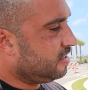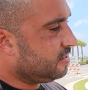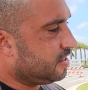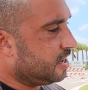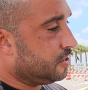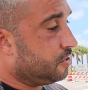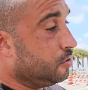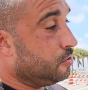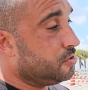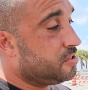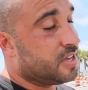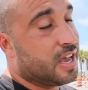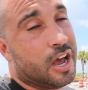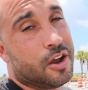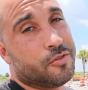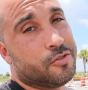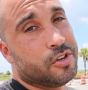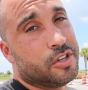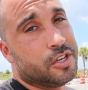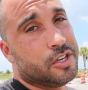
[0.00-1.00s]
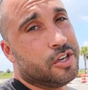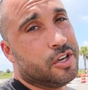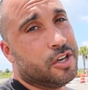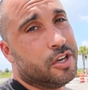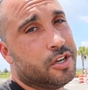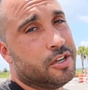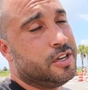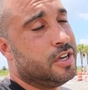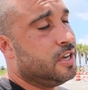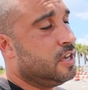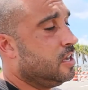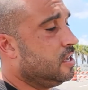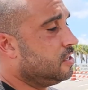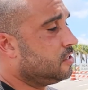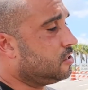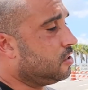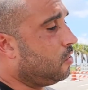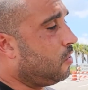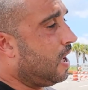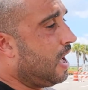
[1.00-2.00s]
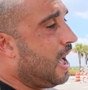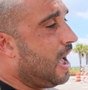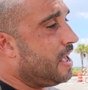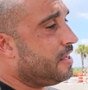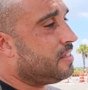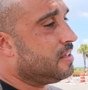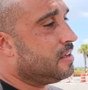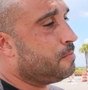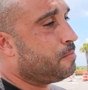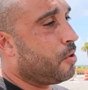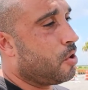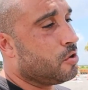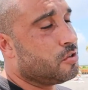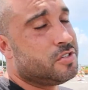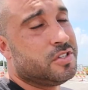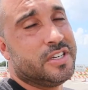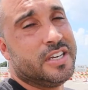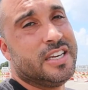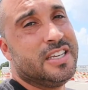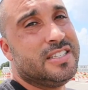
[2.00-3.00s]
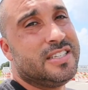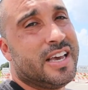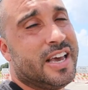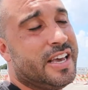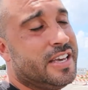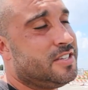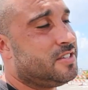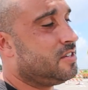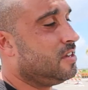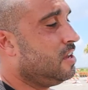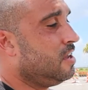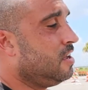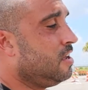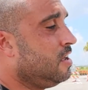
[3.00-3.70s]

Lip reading: They do sound really good. So I think personally intakes,